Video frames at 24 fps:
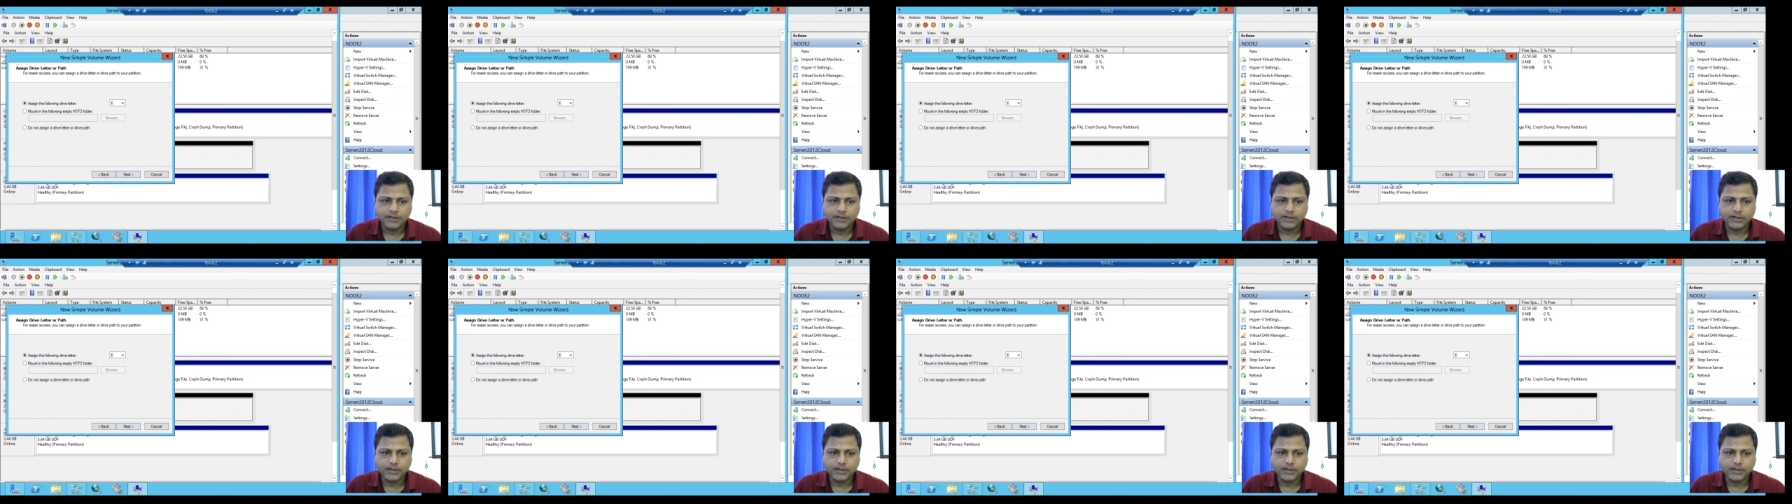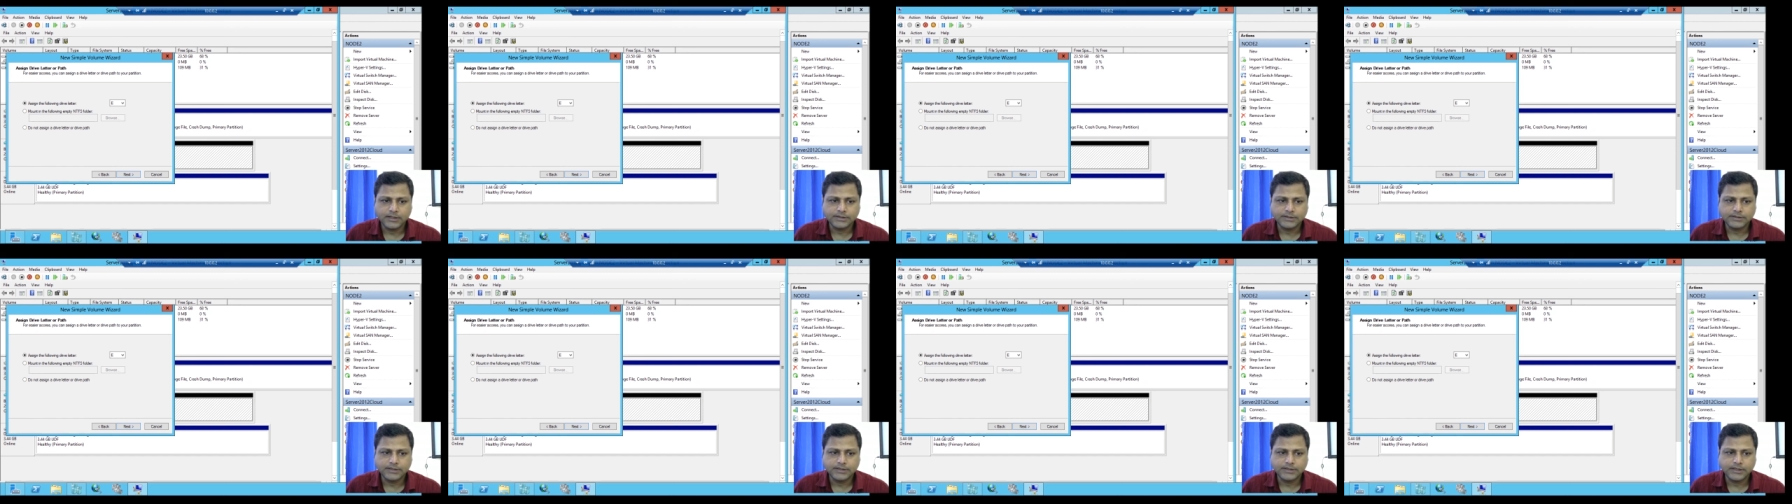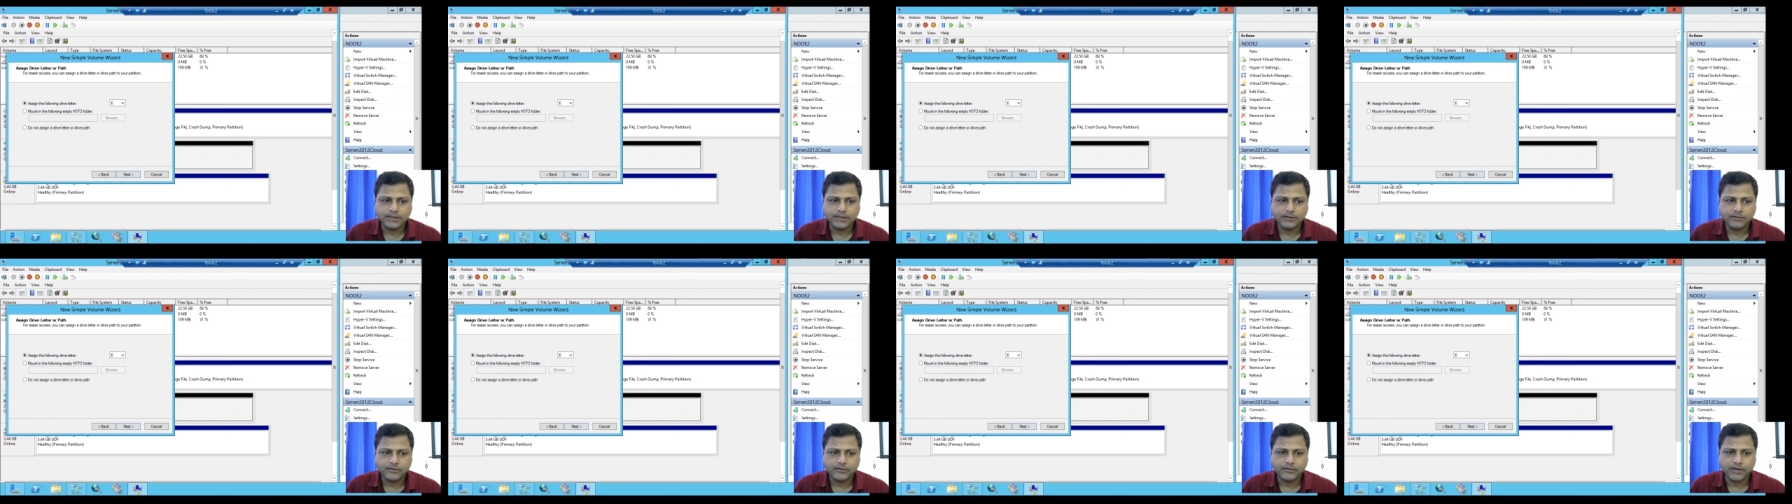it is
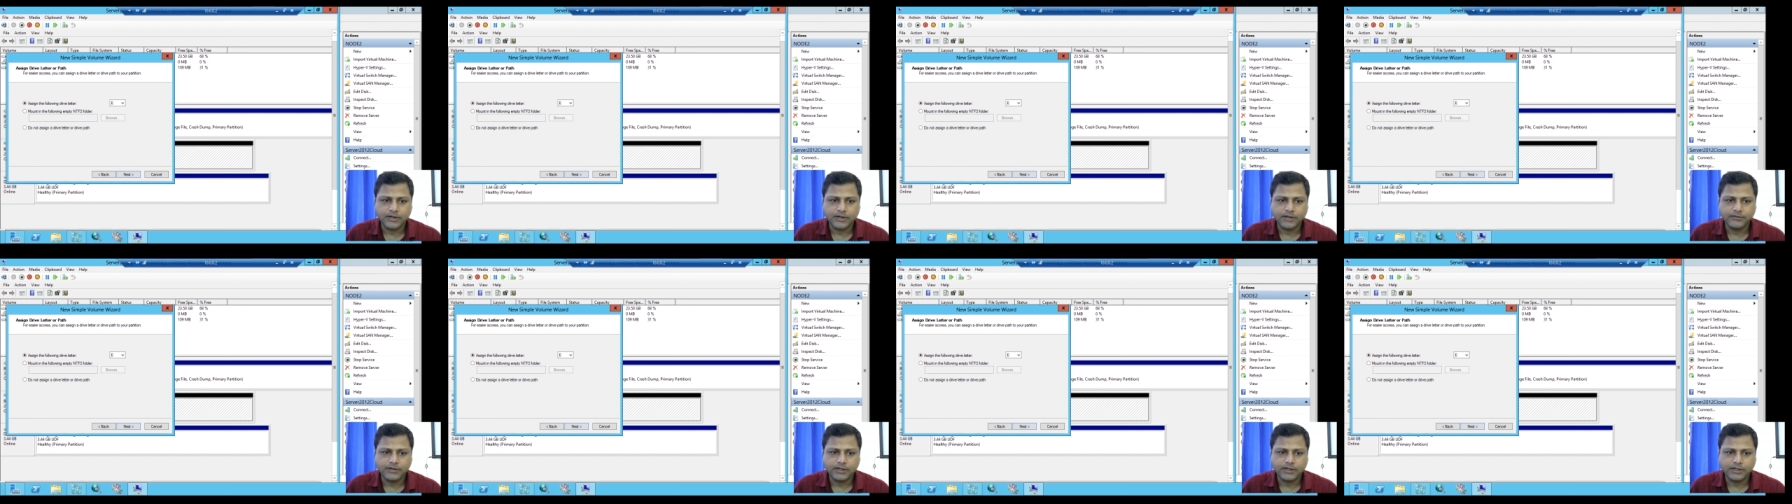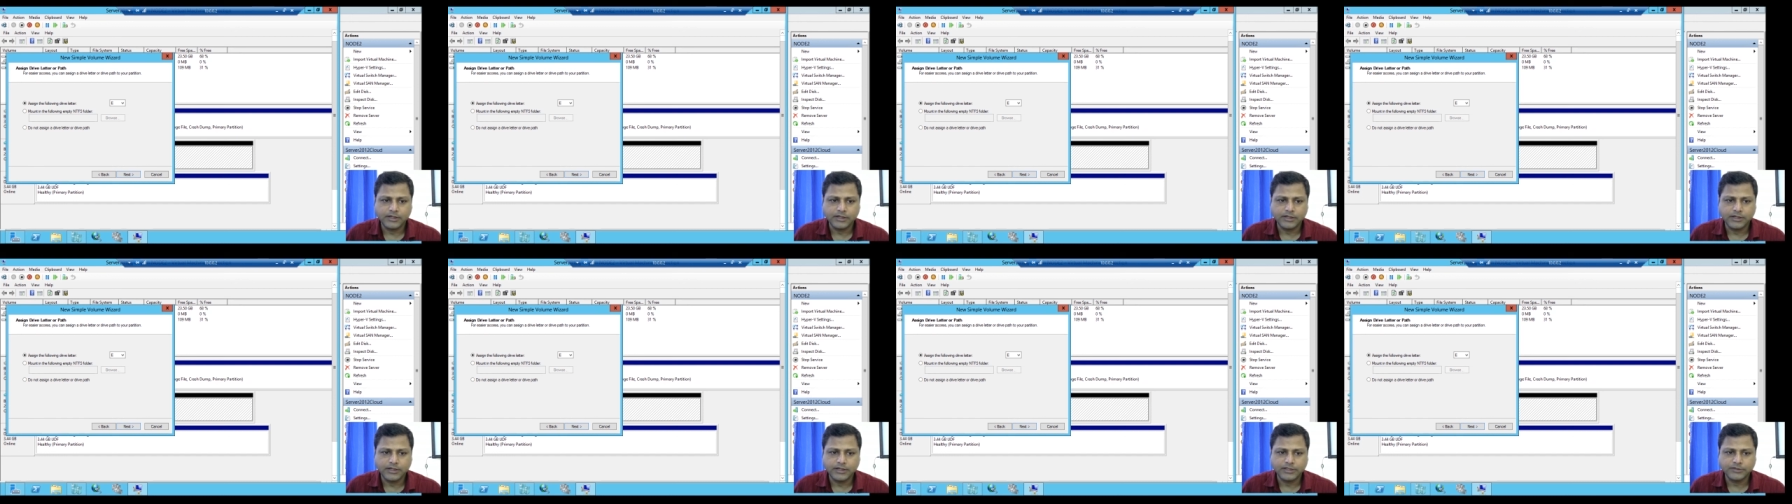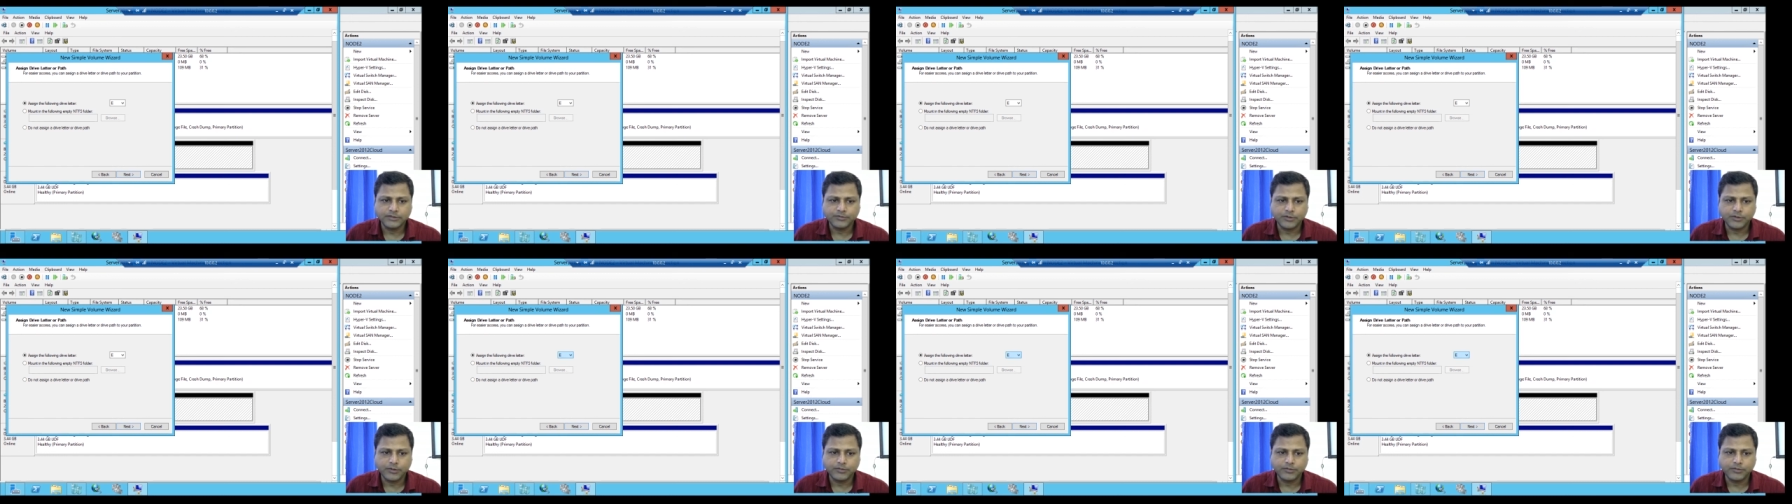the drive letter. It is
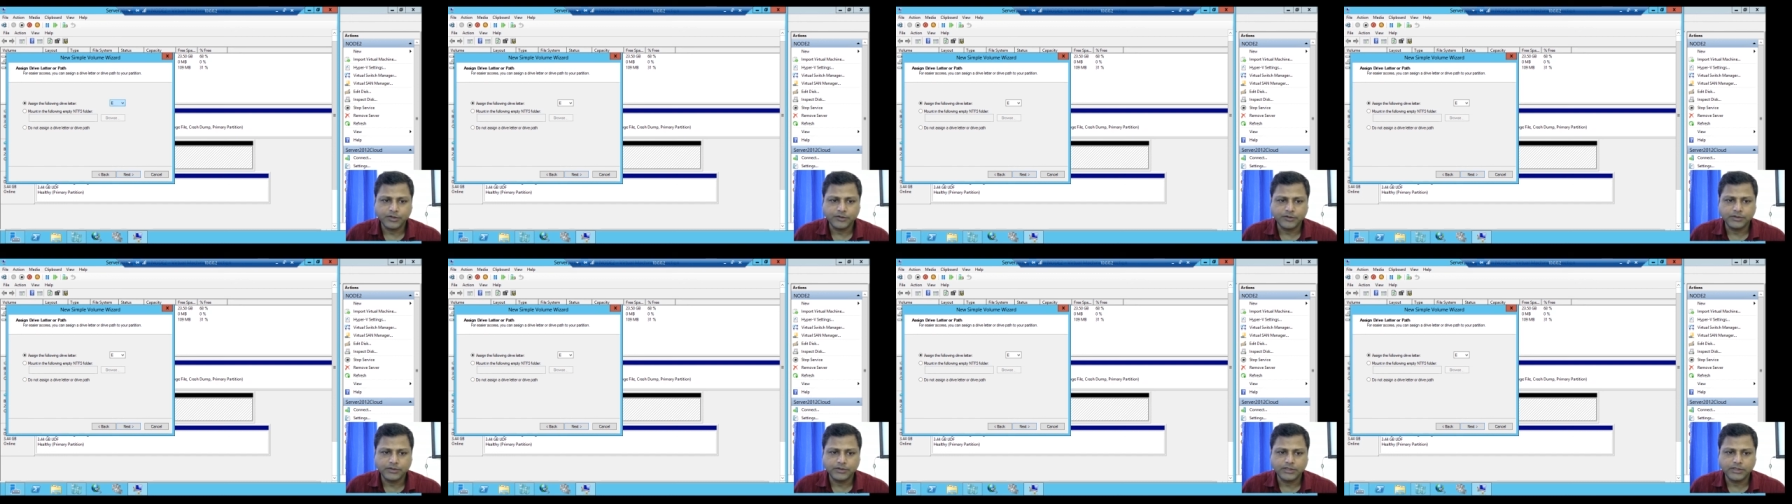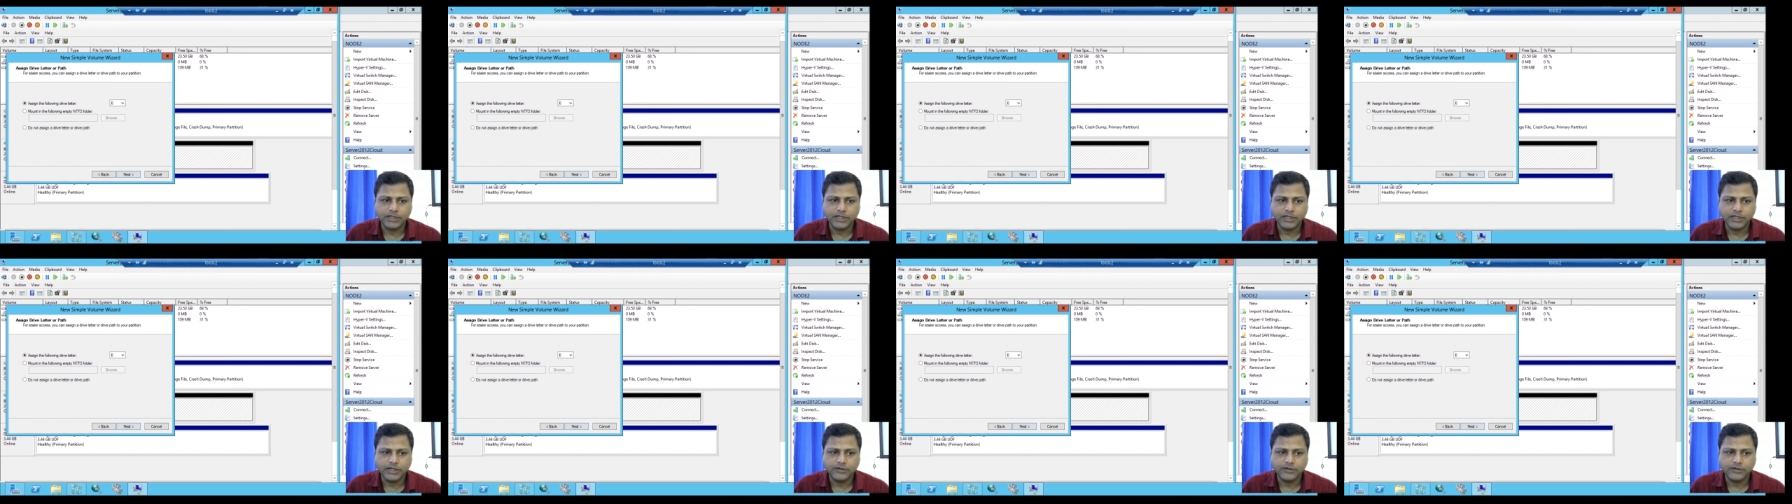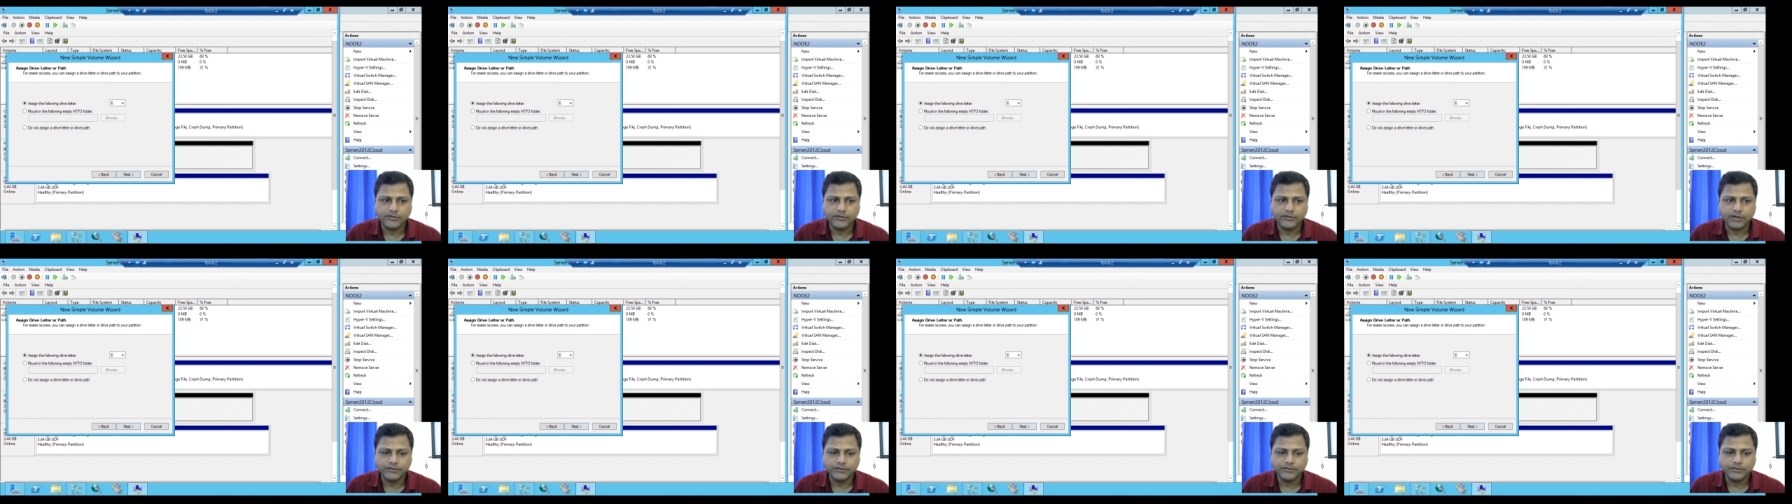prompted with the E drive.